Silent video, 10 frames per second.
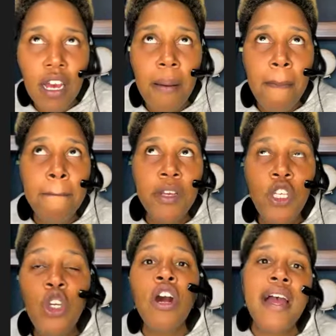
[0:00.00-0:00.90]

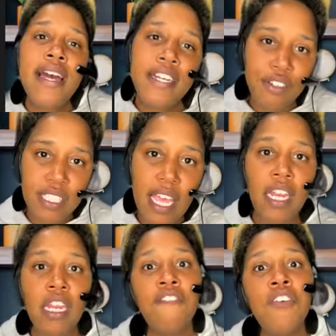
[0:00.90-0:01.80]
your
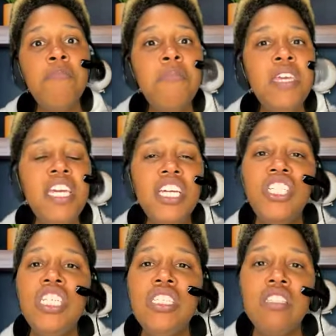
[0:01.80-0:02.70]
understanding. For me, is
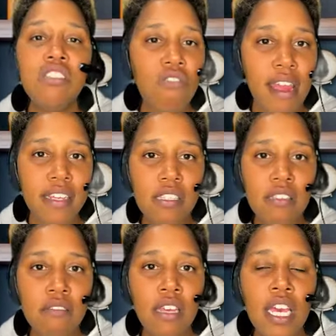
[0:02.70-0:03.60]
Jesus Christ.
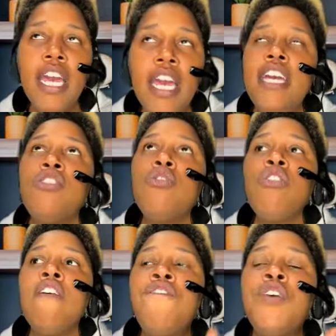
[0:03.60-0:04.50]
And so the
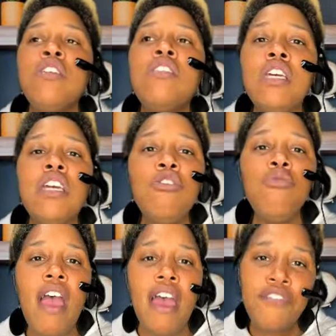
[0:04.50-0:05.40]
first thing you
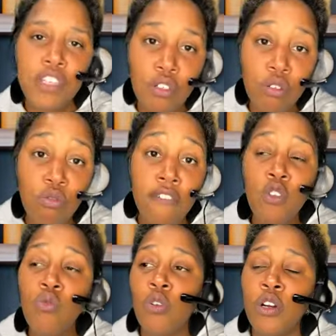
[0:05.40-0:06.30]
have to do if you
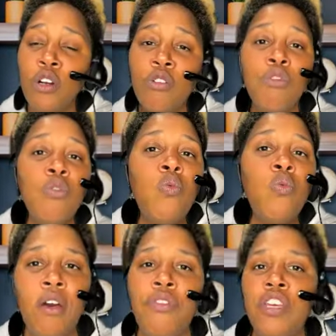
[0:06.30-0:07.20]
want to grow
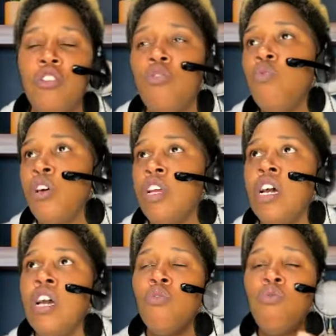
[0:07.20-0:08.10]
wealth and you want to
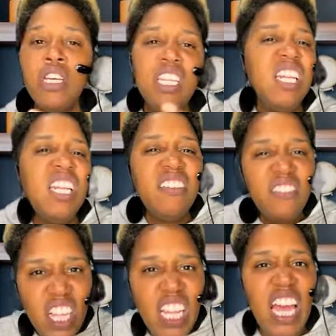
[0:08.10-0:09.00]
really live the
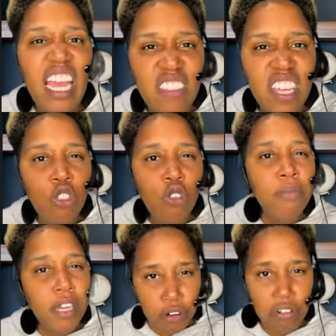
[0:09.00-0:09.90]
life that you've been
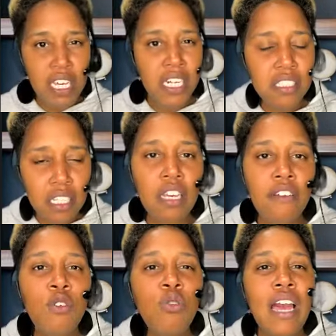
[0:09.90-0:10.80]
created to live, you
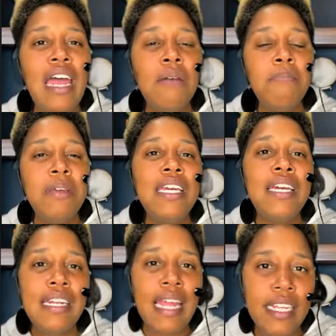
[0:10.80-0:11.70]
got to be connected.